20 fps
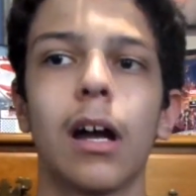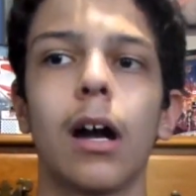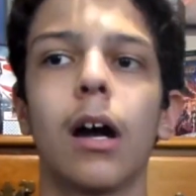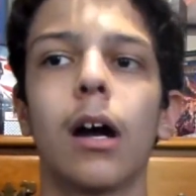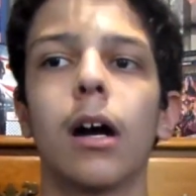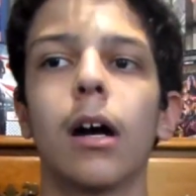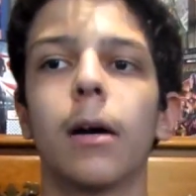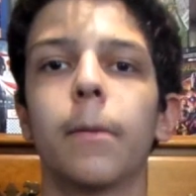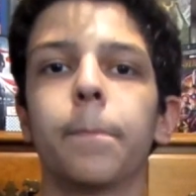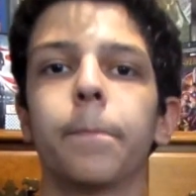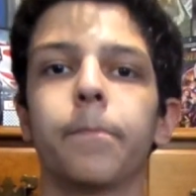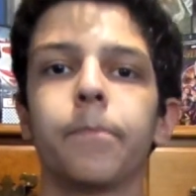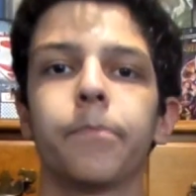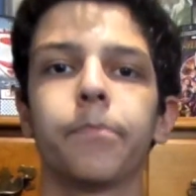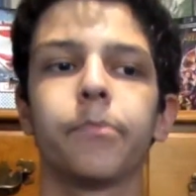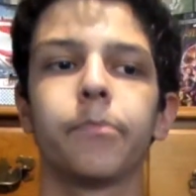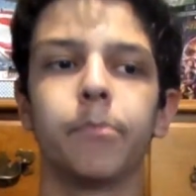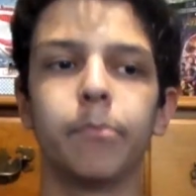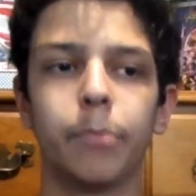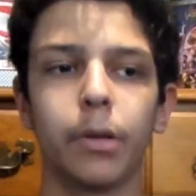
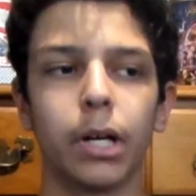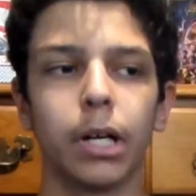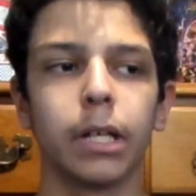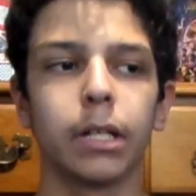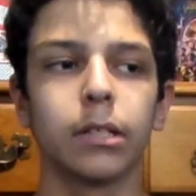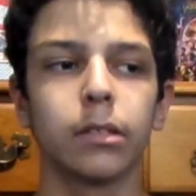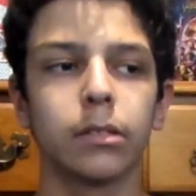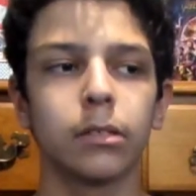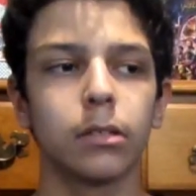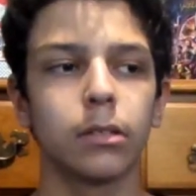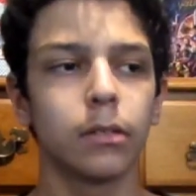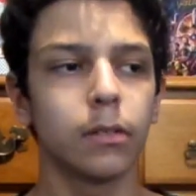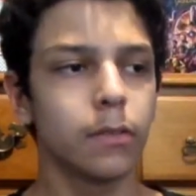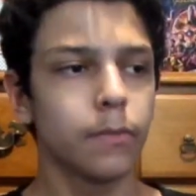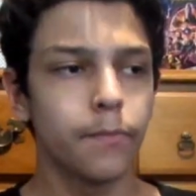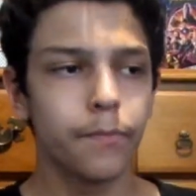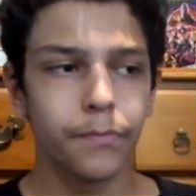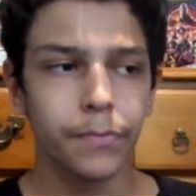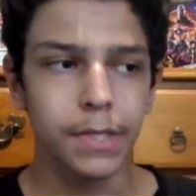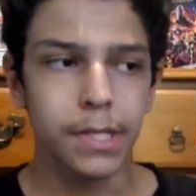But
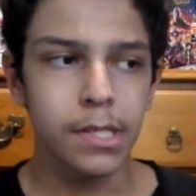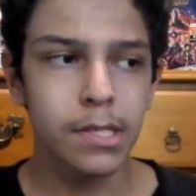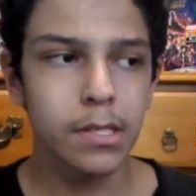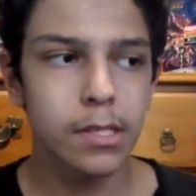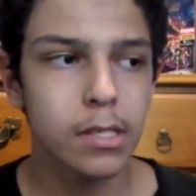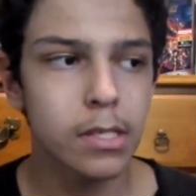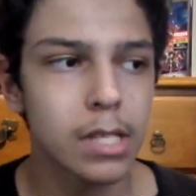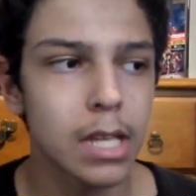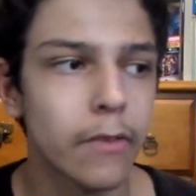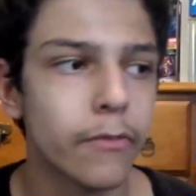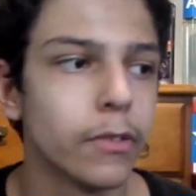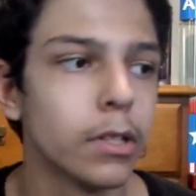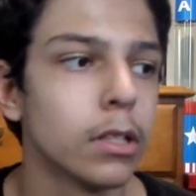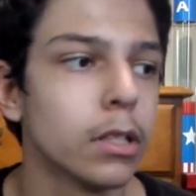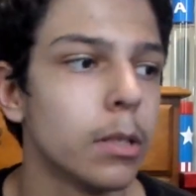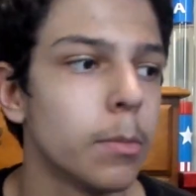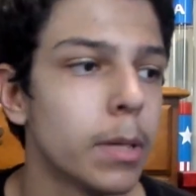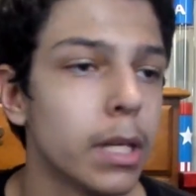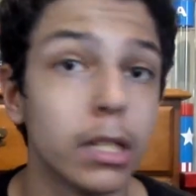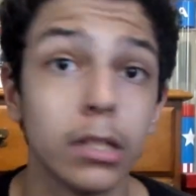this has
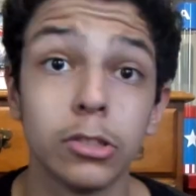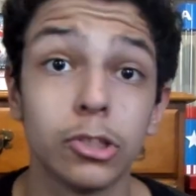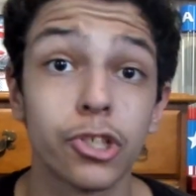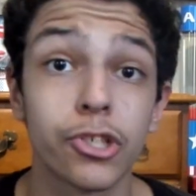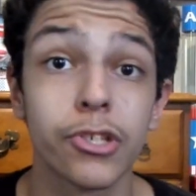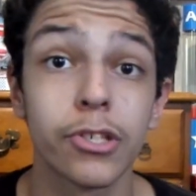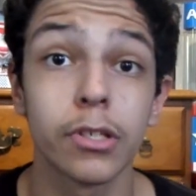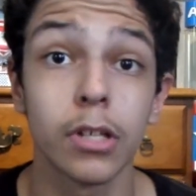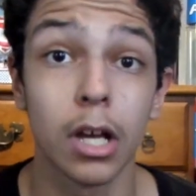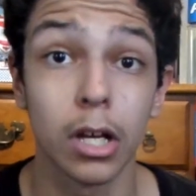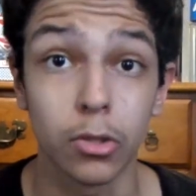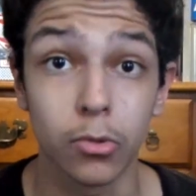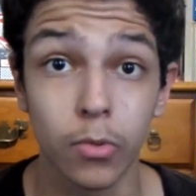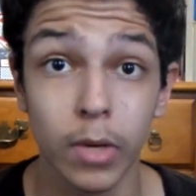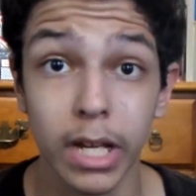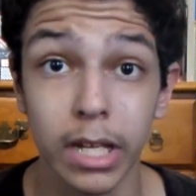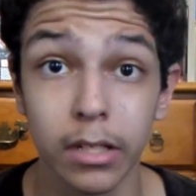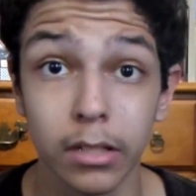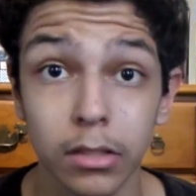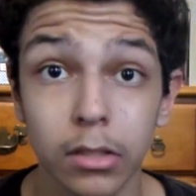definitely been just a
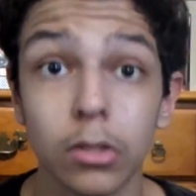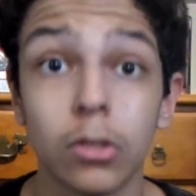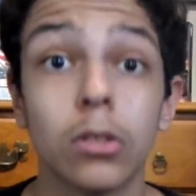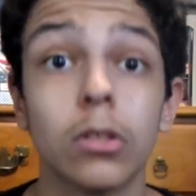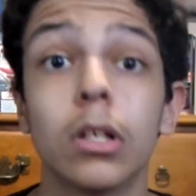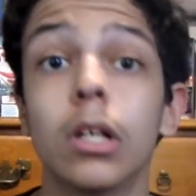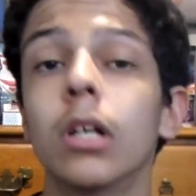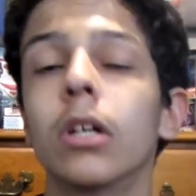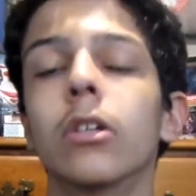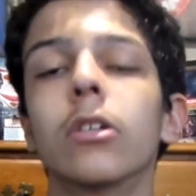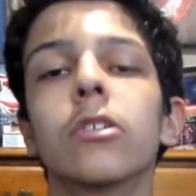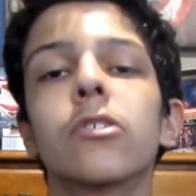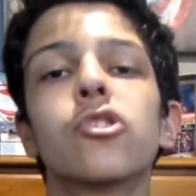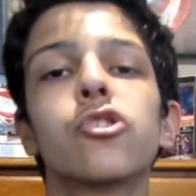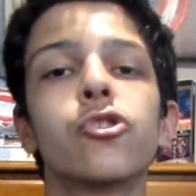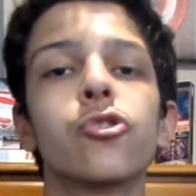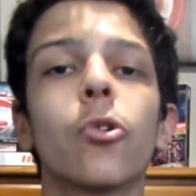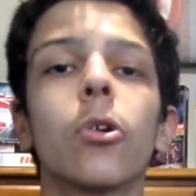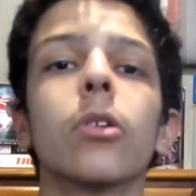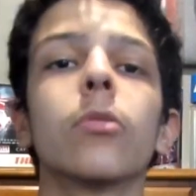great little
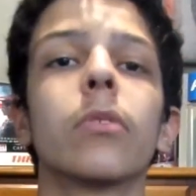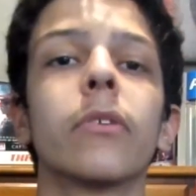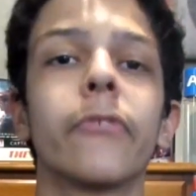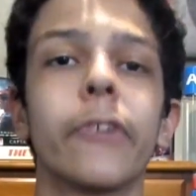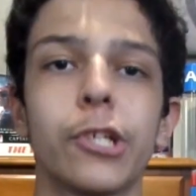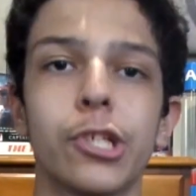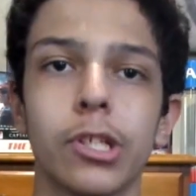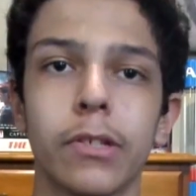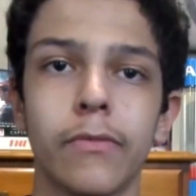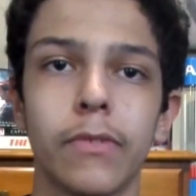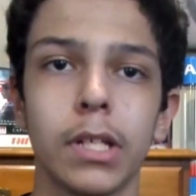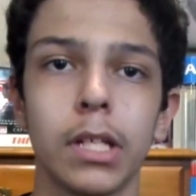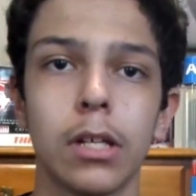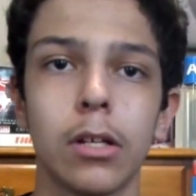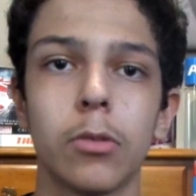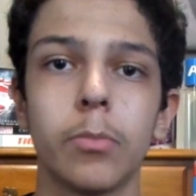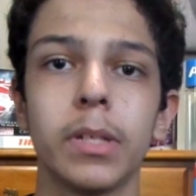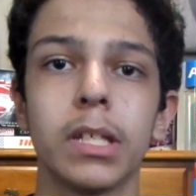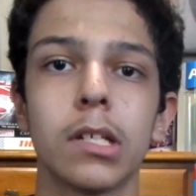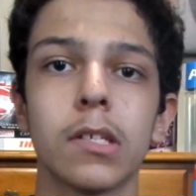short, refreshing
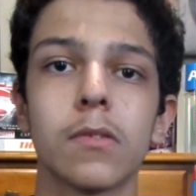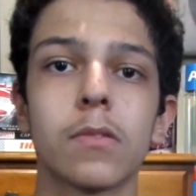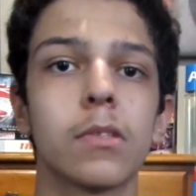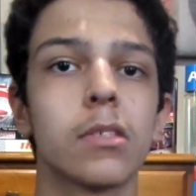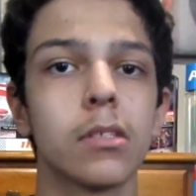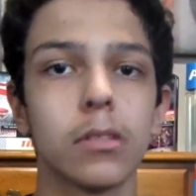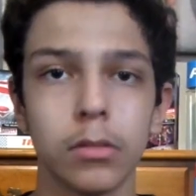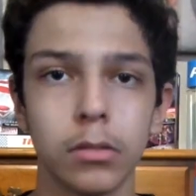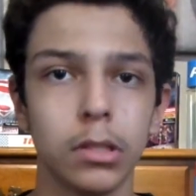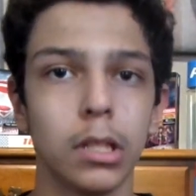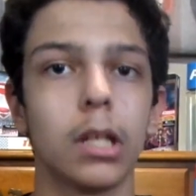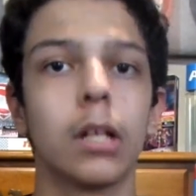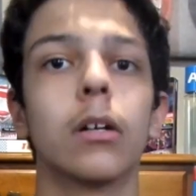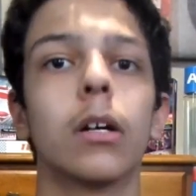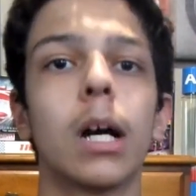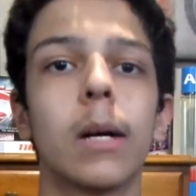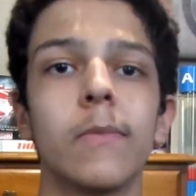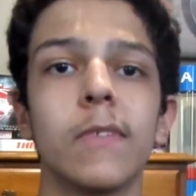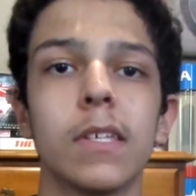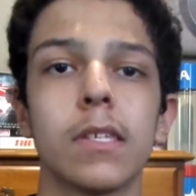video, because, you know,
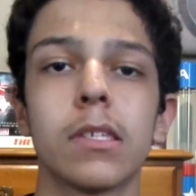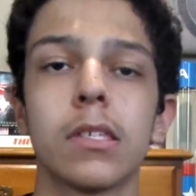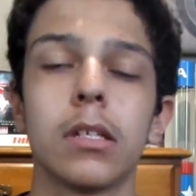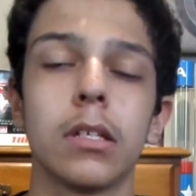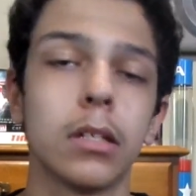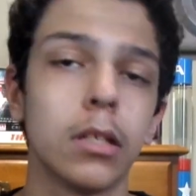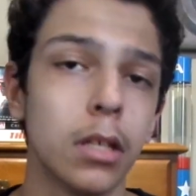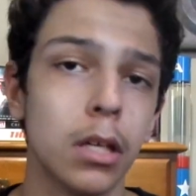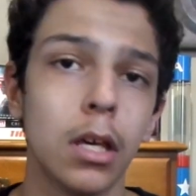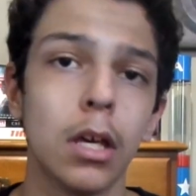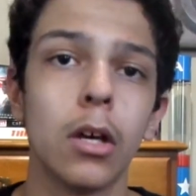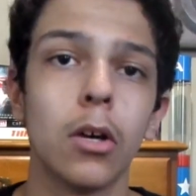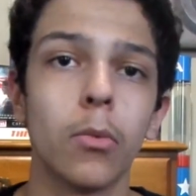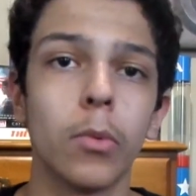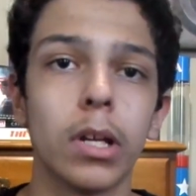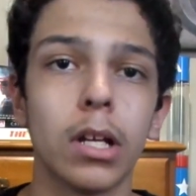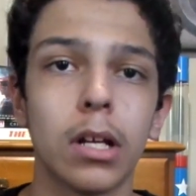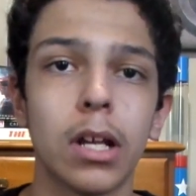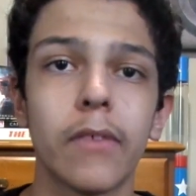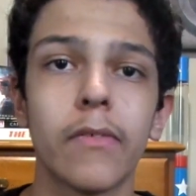obviously
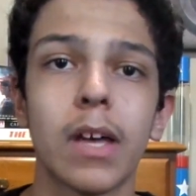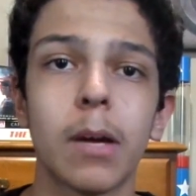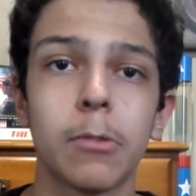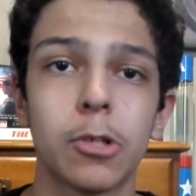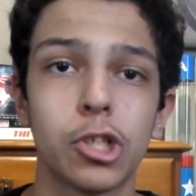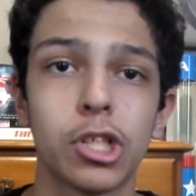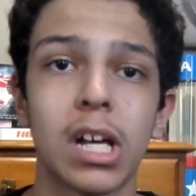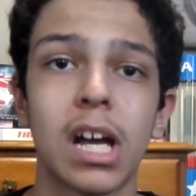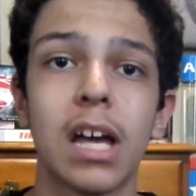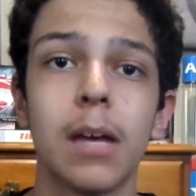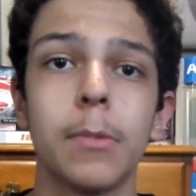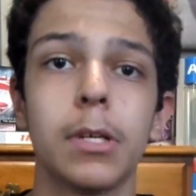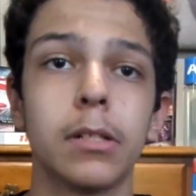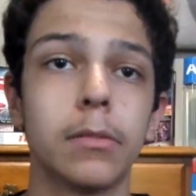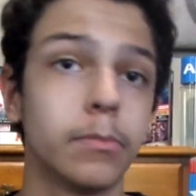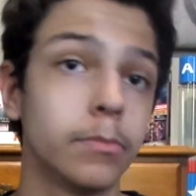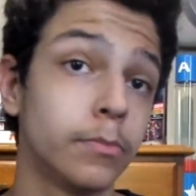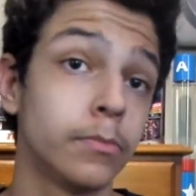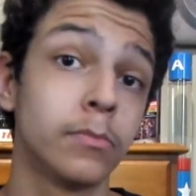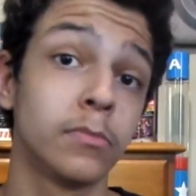we don't have that much time,
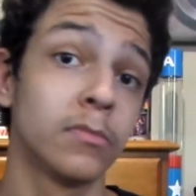and